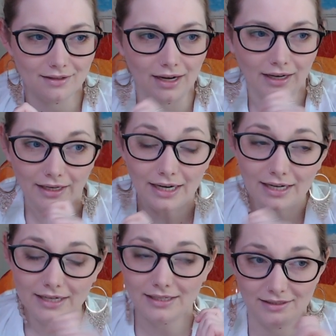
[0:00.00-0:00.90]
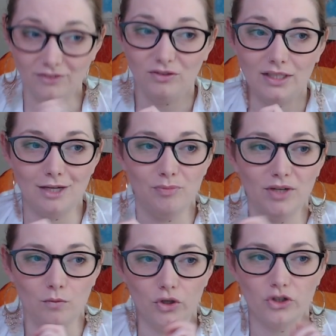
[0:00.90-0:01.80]
And nicht is definitely a bit
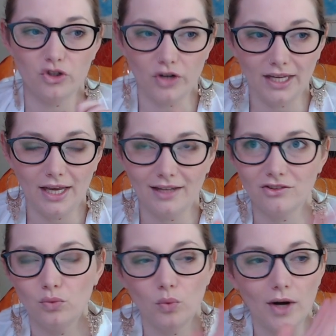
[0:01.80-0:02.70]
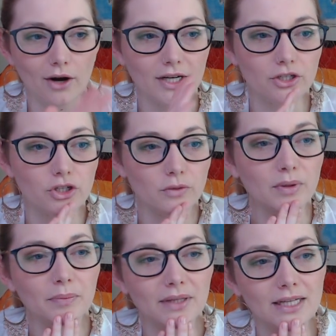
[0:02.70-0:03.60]
more tricky as to where it should be
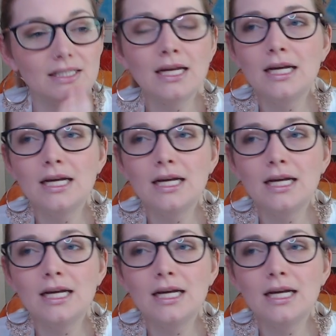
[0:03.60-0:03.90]
placed,